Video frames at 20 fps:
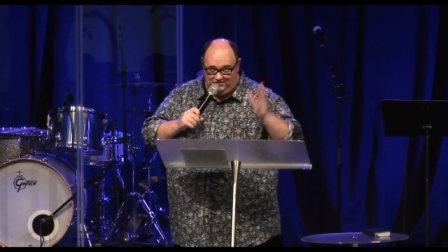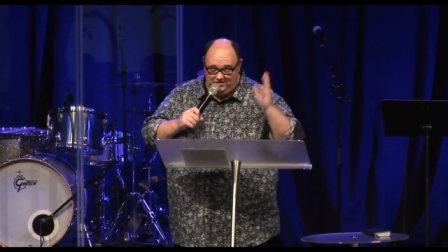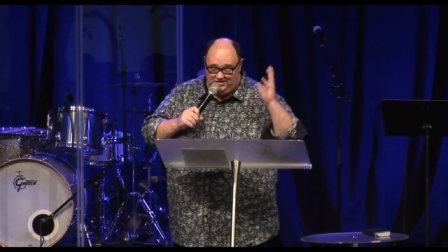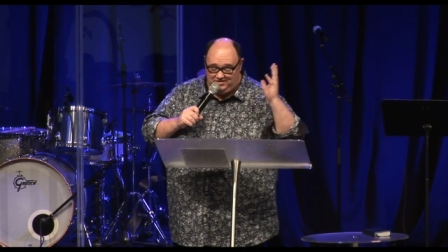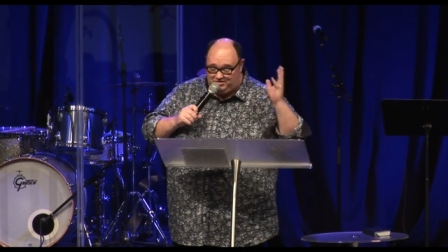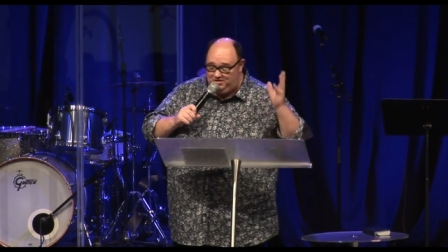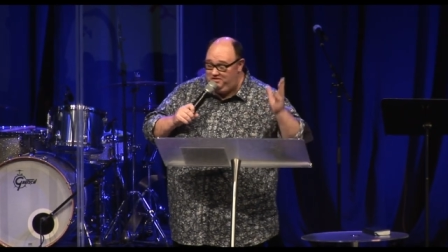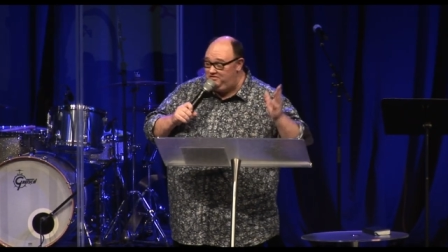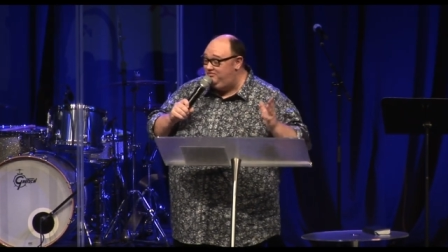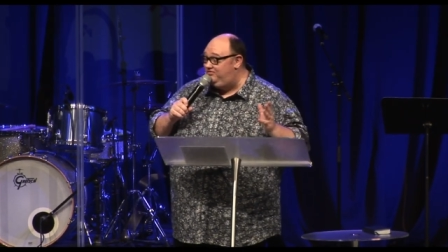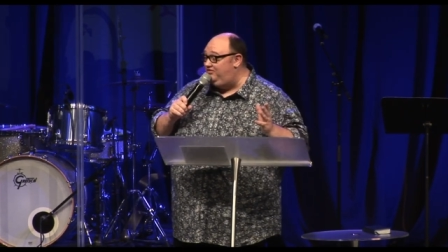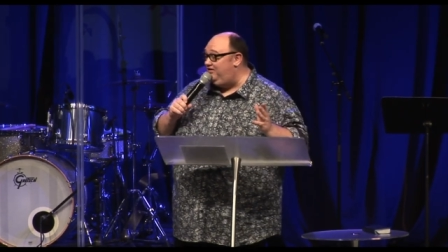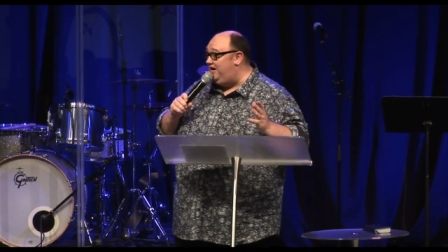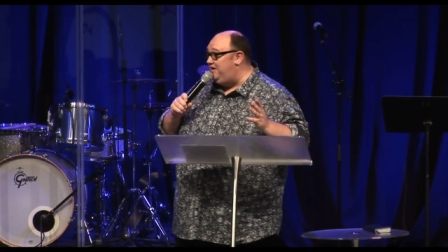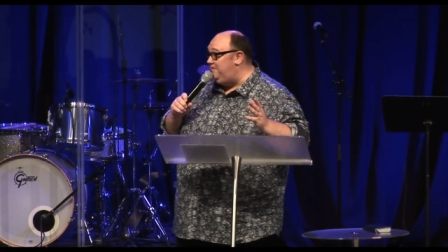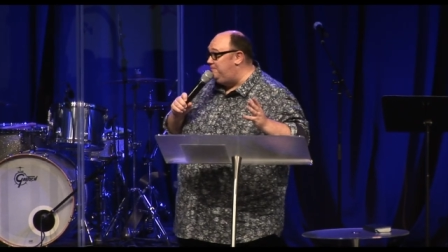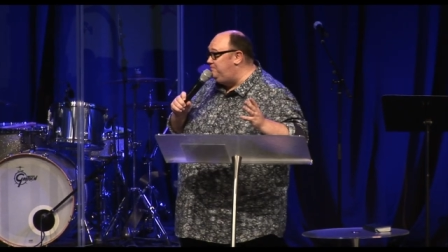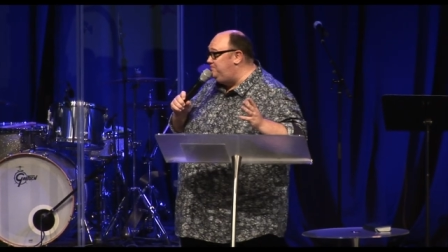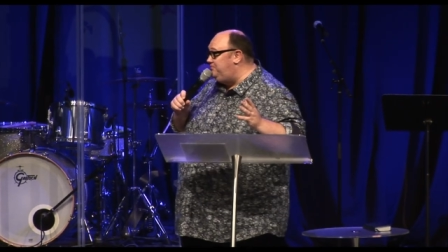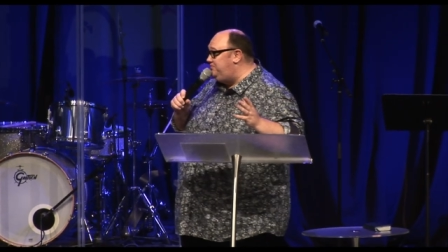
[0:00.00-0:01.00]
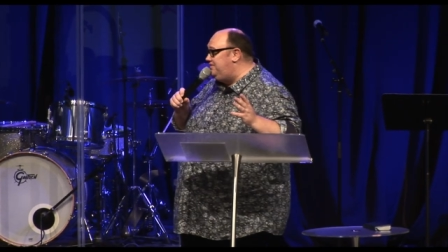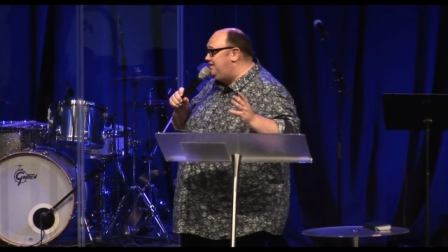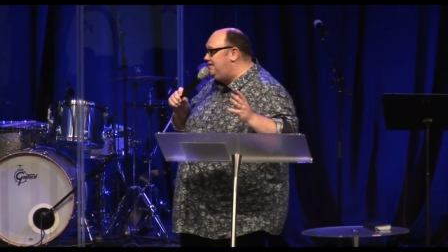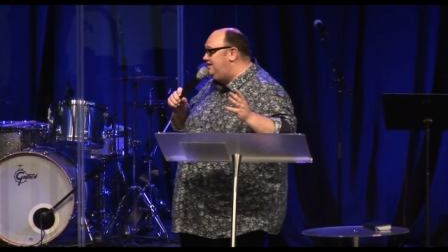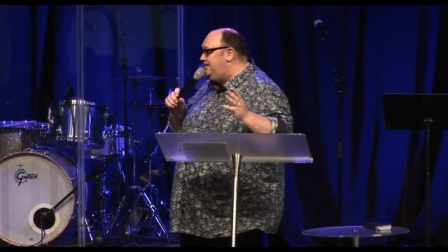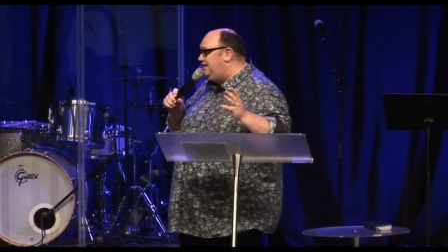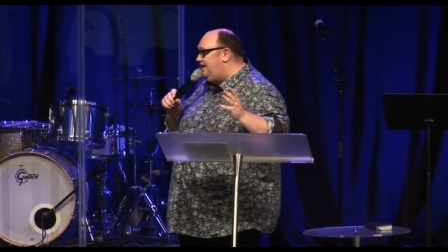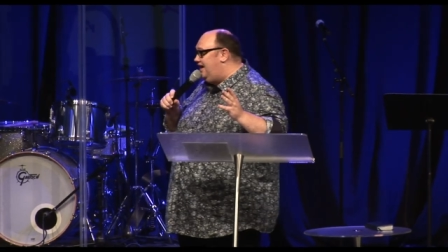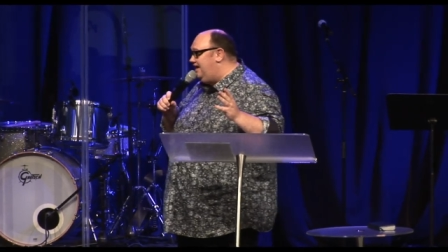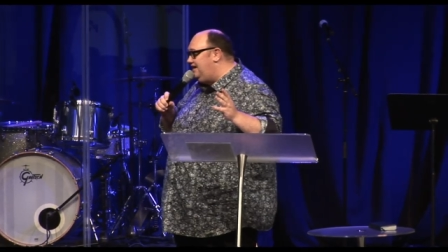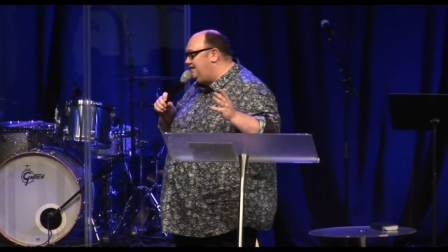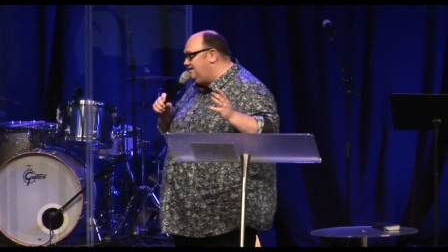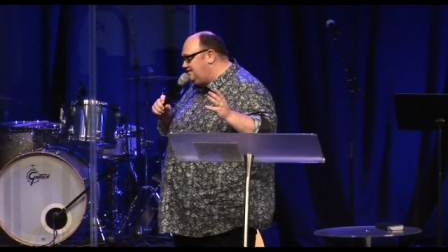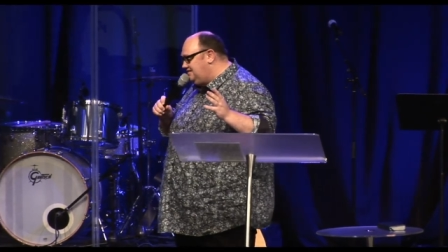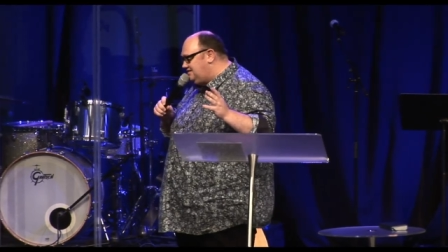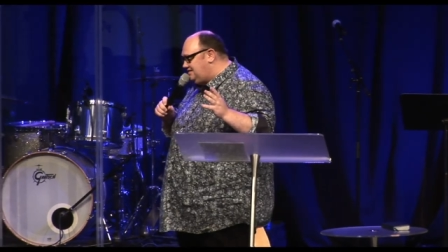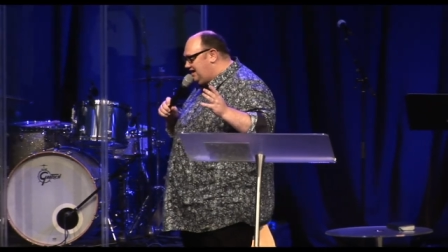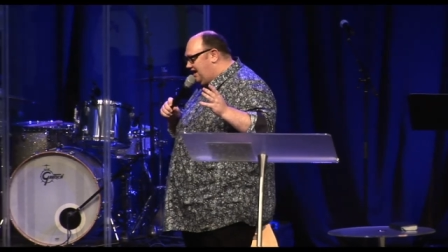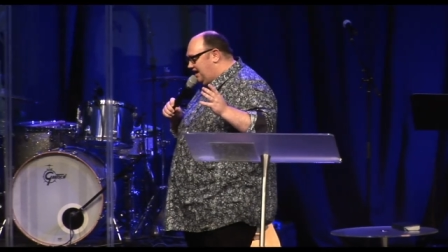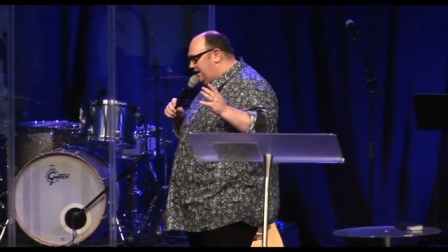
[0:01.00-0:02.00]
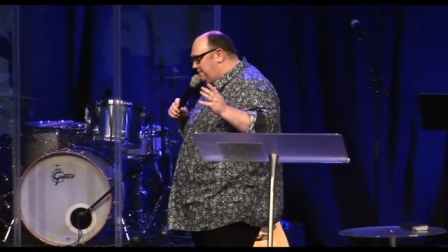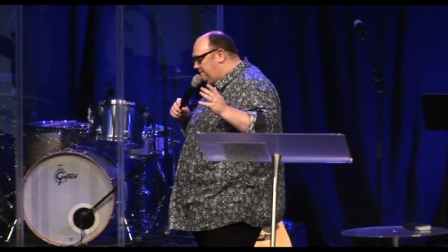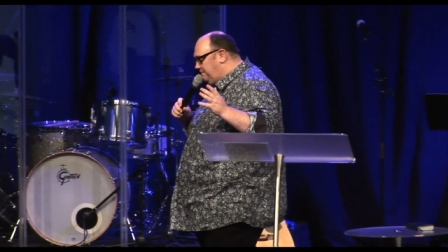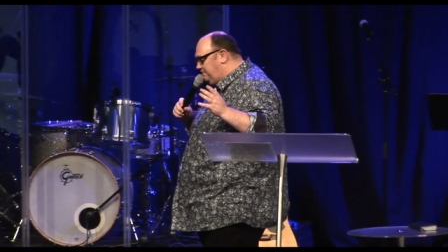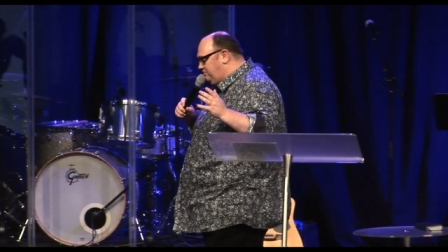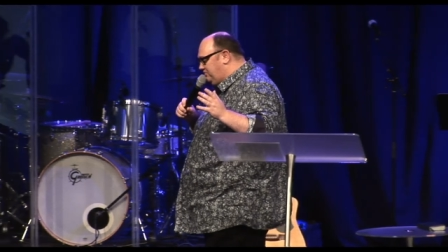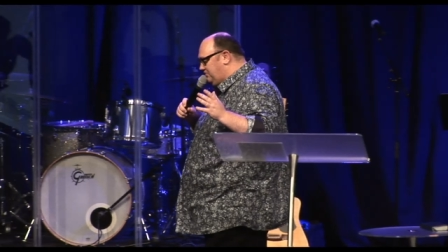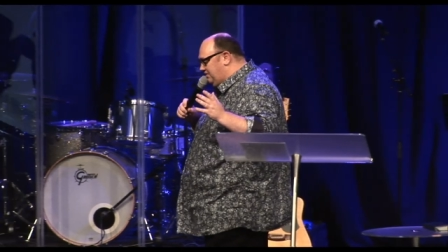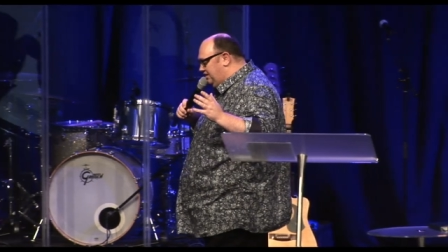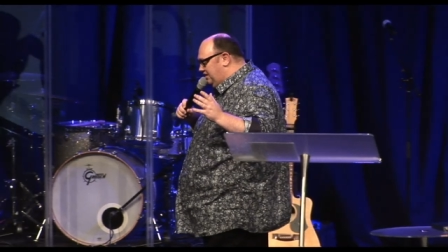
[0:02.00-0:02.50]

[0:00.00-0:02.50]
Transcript: It's good fun, and um,